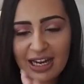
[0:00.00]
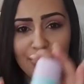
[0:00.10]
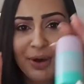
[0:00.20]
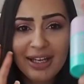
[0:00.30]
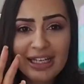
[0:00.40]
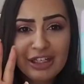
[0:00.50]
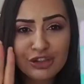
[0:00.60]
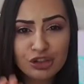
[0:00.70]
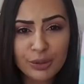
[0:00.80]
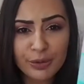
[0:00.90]
Number one, it
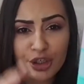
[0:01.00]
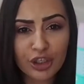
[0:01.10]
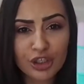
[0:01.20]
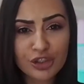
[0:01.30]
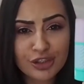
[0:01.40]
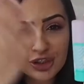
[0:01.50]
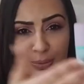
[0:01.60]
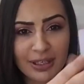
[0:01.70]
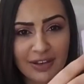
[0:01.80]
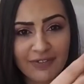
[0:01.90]
is super cute,
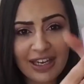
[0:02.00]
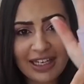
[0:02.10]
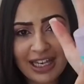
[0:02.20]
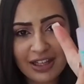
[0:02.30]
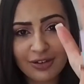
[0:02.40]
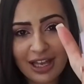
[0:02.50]
super convenient.